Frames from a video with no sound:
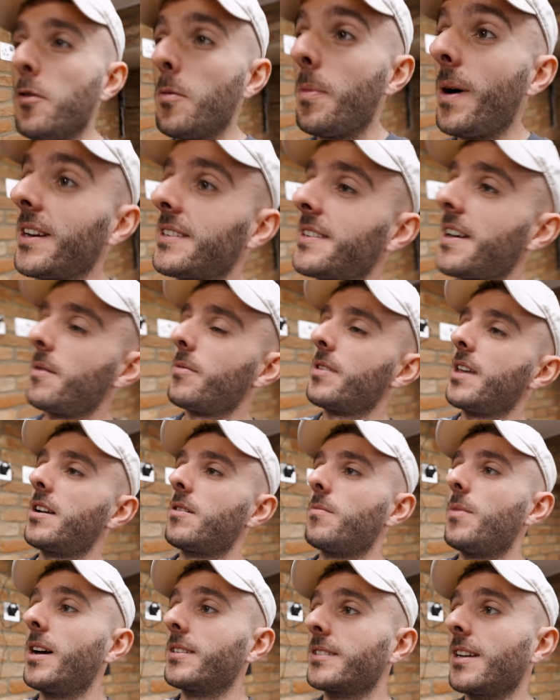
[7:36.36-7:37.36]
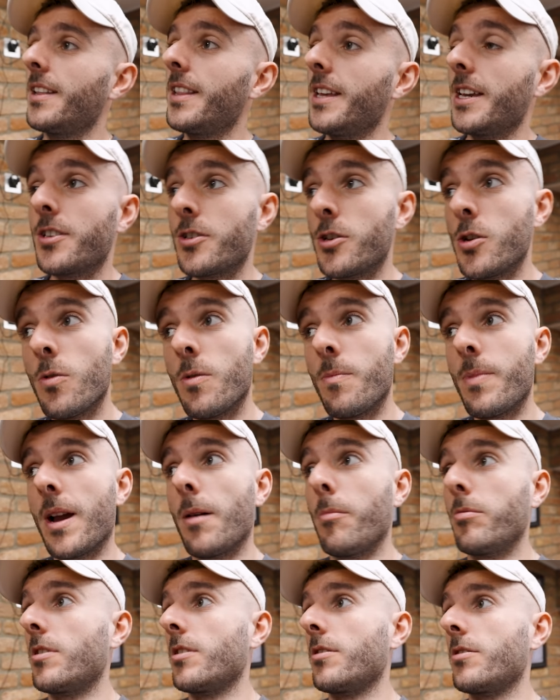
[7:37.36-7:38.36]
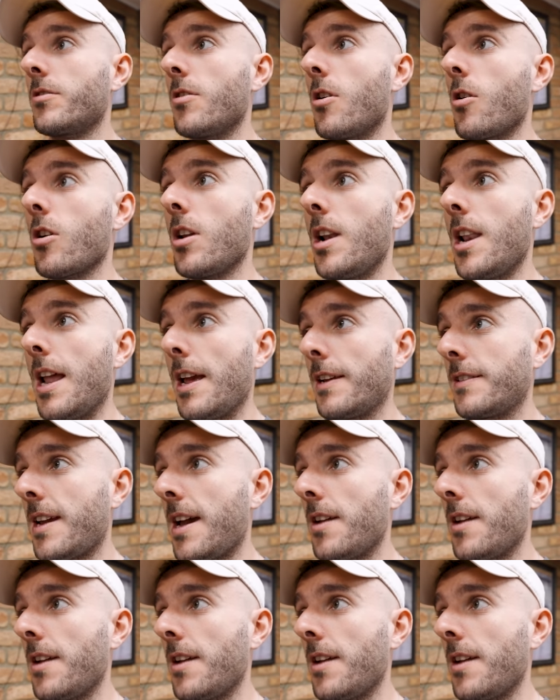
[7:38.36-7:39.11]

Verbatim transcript: all bikes came with handlebars like this, you would be able to stock less